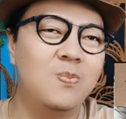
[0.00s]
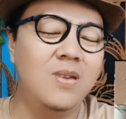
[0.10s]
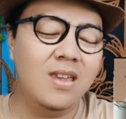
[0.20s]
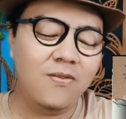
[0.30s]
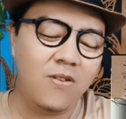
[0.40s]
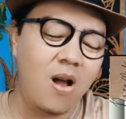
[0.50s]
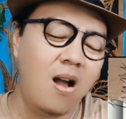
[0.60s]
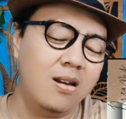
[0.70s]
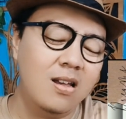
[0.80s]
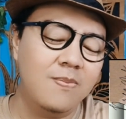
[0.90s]

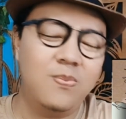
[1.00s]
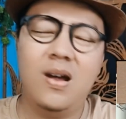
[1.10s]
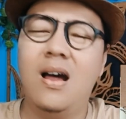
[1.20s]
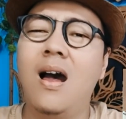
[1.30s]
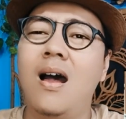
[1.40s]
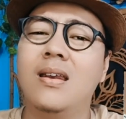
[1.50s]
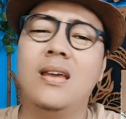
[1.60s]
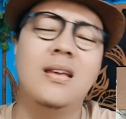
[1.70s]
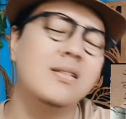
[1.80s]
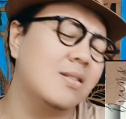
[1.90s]
Before the
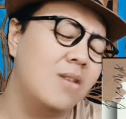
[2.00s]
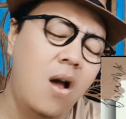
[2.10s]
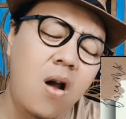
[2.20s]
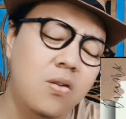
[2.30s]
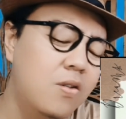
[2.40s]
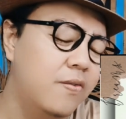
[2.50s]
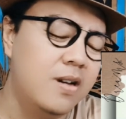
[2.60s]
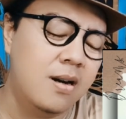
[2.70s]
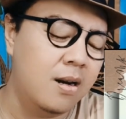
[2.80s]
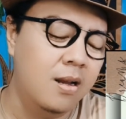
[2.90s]
party's
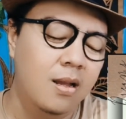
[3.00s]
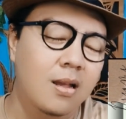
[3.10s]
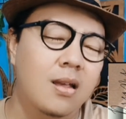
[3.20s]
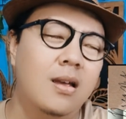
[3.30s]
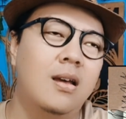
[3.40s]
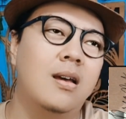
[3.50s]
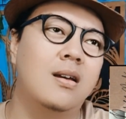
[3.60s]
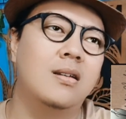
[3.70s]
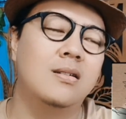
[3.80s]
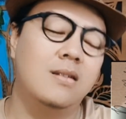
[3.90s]
over,
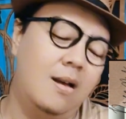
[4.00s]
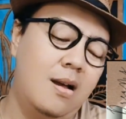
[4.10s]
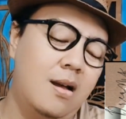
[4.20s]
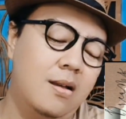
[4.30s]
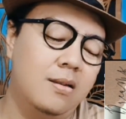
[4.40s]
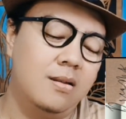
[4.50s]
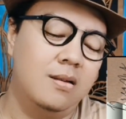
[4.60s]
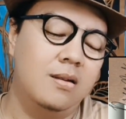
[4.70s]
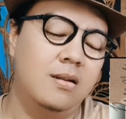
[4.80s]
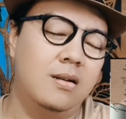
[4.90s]
and yeah,
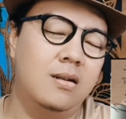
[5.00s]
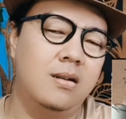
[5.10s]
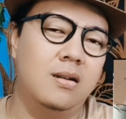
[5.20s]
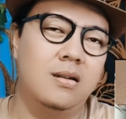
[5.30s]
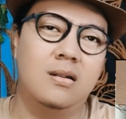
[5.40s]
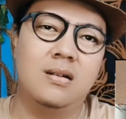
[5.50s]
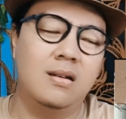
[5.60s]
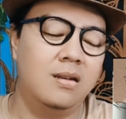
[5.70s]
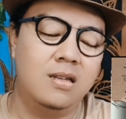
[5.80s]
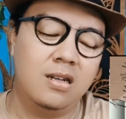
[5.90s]

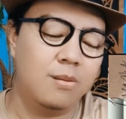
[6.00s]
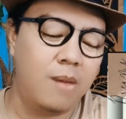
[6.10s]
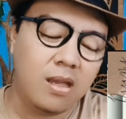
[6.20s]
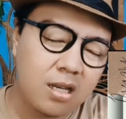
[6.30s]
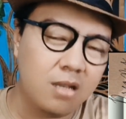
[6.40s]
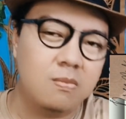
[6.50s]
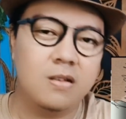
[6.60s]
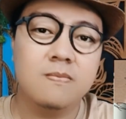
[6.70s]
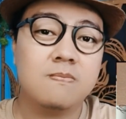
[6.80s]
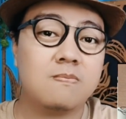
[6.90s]
he didn't make it, but